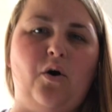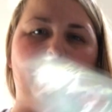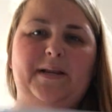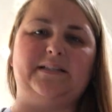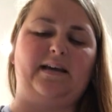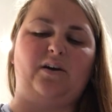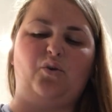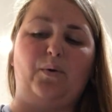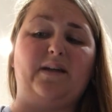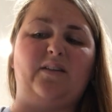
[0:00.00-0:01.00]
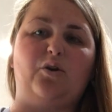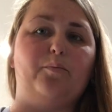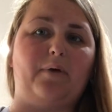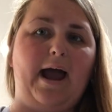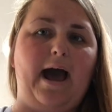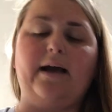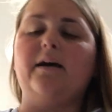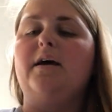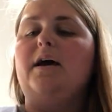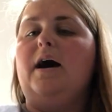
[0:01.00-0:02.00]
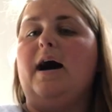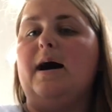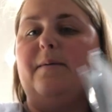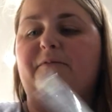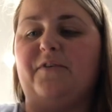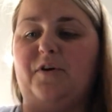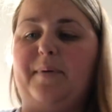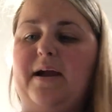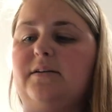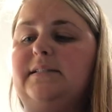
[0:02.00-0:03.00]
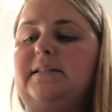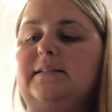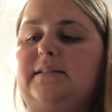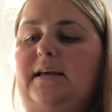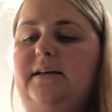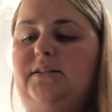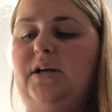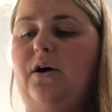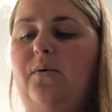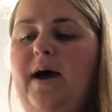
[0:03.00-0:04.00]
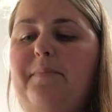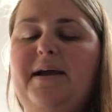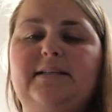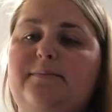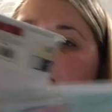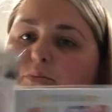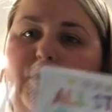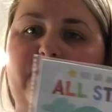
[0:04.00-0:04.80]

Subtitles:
home as like a quick little brag for their parents to see. So picked up 2 more